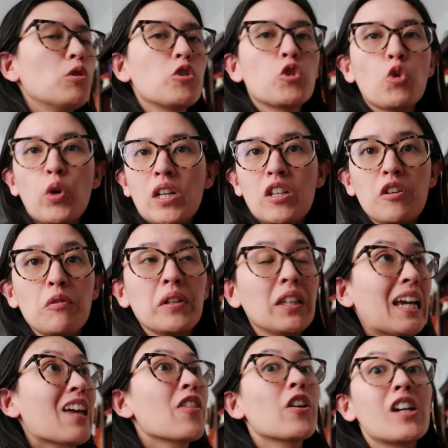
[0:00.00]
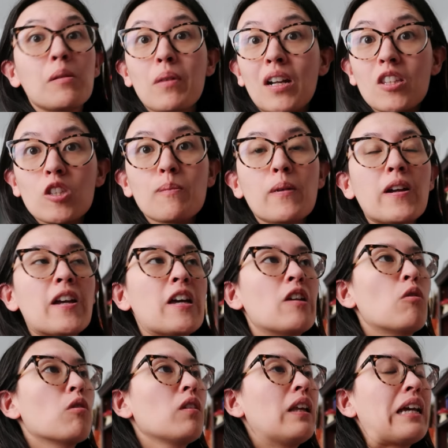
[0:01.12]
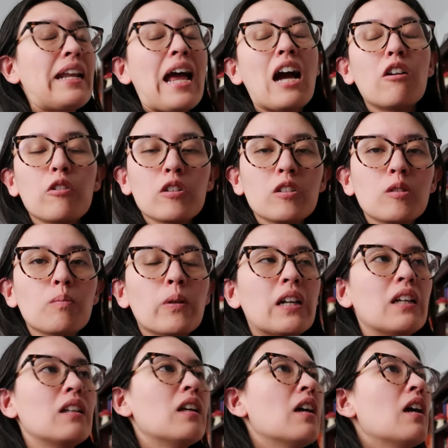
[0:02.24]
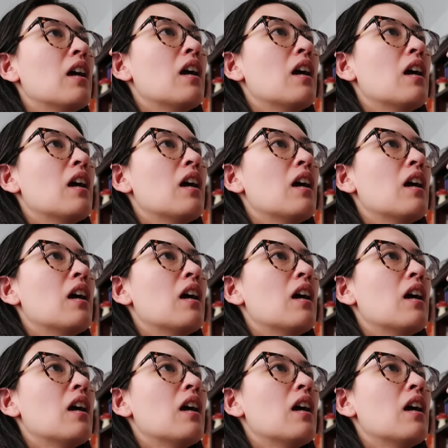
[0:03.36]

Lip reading: will join you in like a 30 minute sprint or like an hour sprint,